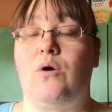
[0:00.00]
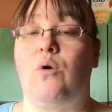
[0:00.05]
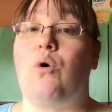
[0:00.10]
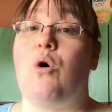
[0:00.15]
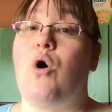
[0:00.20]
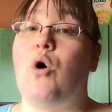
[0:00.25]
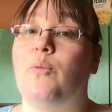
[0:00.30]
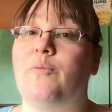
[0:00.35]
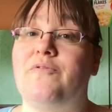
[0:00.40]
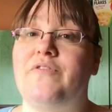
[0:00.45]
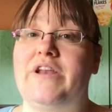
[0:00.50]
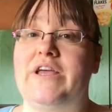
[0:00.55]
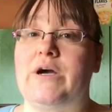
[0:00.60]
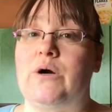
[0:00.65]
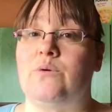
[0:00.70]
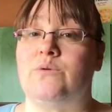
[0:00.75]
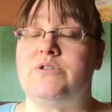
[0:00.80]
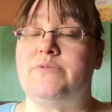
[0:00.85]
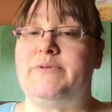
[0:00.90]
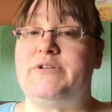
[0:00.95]
or hopefully
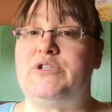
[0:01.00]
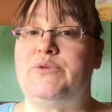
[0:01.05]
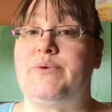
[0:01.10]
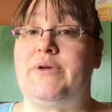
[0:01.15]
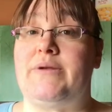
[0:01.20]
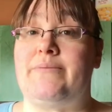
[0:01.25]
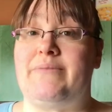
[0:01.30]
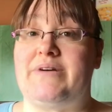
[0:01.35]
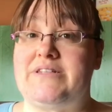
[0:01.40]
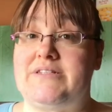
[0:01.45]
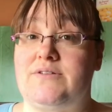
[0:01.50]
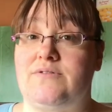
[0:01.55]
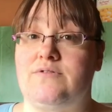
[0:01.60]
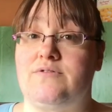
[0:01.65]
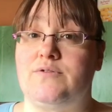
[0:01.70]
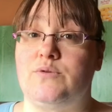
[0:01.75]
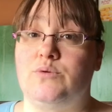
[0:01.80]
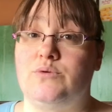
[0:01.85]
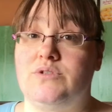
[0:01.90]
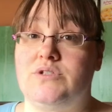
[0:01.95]
going to be doing, a Muscle
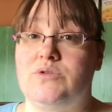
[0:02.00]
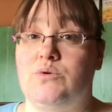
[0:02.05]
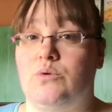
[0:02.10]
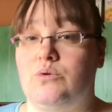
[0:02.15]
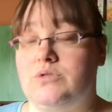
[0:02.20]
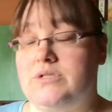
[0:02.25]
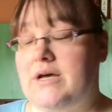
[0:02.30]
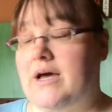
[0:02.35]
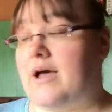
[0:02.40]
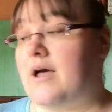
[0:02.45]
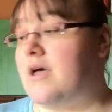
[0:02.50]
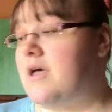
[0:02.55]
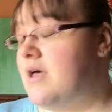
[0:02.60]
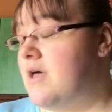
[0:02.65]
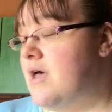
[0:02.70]
Foods order.